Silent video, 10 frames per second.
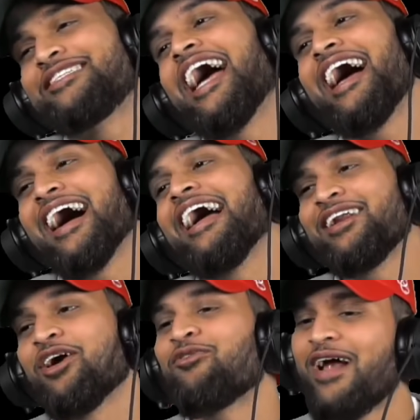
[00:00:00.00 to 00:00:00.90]
chat, I ain't
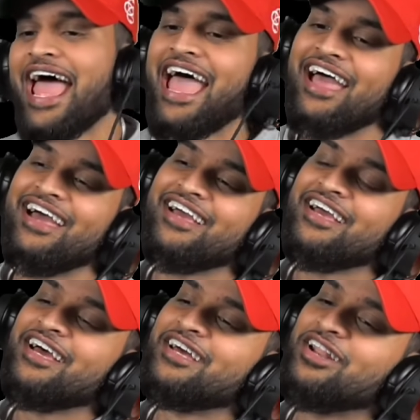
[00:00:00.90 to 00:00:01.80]
no rat.
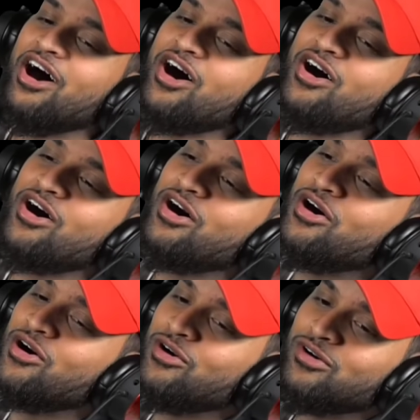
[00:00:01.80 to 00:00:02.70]

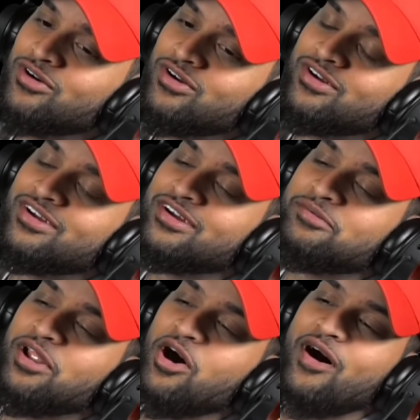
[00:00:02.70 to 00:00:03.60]
No,
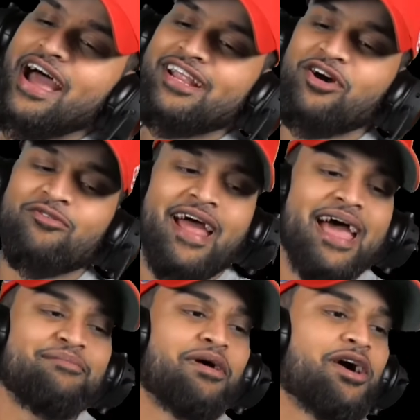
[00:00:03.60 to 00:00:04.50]
I ain't no
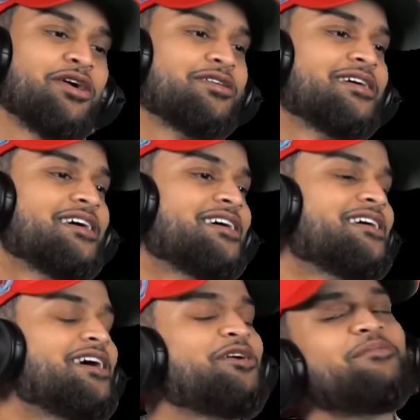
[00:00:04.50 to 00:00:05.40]
rat, bro.
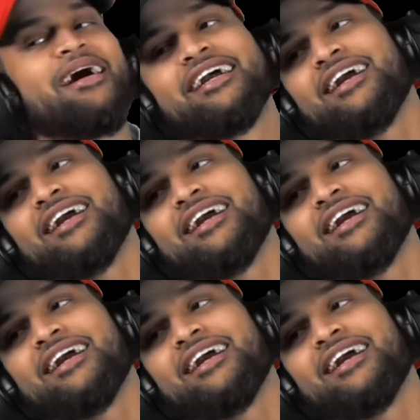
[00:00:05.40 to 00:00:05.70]
Oh my